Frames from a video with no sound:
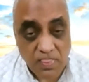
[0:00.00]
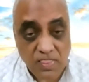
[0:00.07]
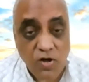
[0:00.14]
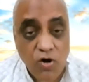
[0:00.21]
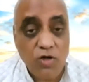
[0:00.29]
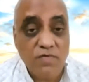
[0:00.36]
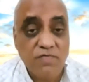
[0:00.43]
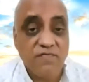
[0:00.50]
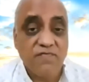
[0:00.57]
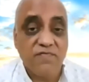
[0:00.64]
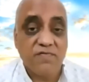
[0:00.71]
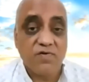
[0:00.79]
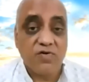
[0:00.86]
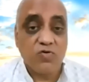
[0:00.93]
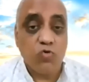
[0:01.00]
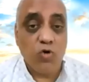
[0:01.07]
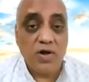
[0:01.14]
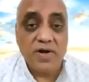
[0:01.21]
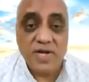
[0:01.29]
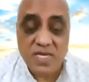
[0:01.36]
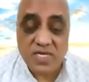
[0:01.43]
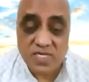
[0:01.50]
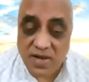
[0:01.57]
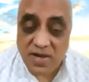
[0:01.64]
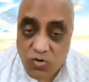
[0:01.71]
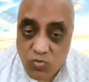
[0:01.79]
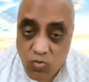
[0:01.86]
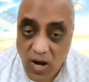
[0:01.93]
A lot of qualities are
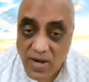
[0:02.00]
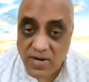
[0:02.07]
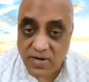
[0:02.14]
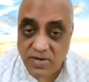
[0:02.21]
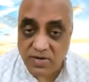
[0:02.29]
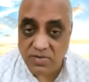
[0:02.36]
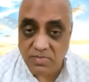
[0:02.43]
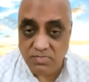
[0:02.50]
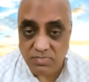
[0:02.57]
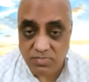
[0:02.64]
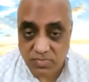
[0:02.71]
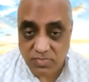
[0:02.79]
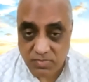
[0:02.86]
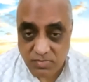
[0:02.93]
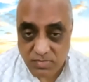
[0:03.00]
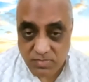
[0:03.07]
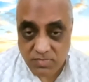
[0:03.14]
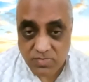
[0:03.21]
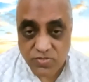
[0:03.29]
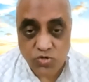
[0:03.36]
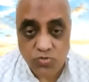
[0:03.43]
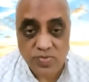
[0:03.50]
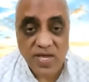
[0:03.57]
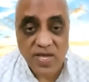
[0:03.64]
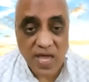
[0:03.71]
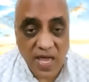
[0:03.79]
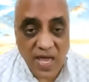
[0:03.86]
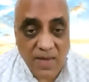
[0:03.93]
required to
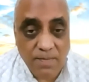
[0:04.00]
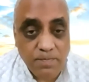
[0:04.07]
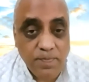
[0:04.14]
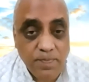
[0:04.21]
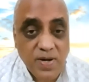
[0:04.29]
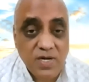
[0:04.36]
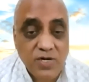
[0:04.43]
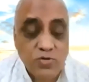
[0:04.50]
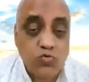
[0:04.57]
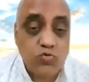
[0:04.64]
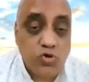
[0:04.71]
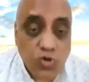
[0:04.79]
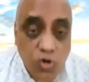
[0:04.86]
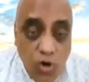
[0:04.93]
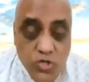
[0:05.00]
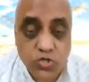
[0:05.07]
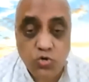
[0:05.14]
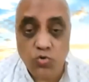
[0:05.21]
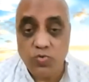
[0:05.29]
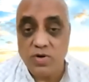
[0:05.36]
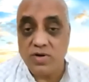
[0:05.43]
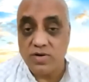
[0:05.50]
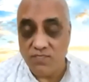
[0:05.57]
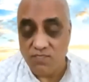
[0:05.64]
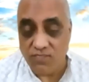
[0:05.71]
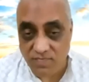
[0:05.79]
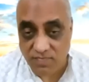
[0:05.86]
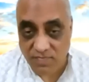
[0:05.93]
be able to cross over
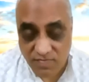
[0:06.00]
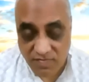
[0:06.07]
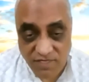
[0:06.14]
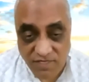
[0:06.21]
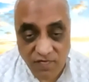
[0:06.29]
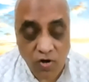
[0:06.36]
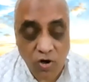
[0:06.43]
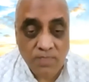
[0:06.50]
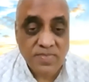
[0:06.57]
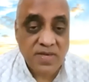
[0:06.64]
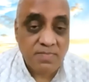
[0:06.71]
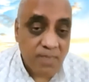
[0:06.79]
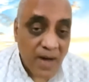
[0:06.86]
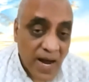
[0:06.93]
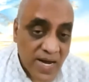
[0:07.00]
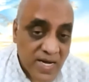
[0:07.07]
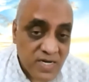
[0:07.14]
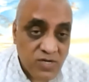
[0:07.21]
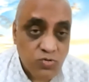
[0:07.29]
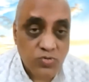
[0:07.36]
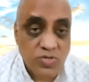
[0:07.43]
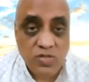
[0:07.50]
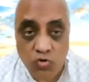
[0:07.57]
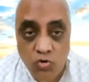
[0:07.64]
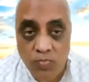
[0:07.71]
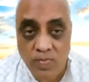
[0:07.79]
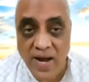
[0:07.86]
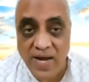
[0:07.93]
from the mind to the
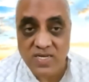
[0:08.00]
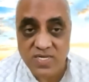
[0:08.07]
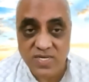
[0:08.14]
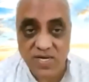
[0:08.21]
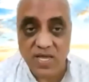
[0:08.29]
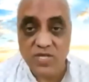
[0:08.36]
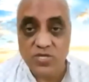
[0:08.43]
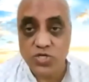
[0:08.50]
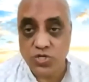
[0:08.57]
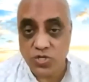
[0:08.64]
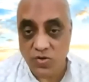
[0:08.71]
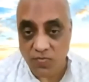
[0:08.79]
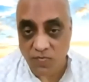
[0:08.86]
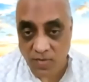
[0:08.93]
no-mind stage.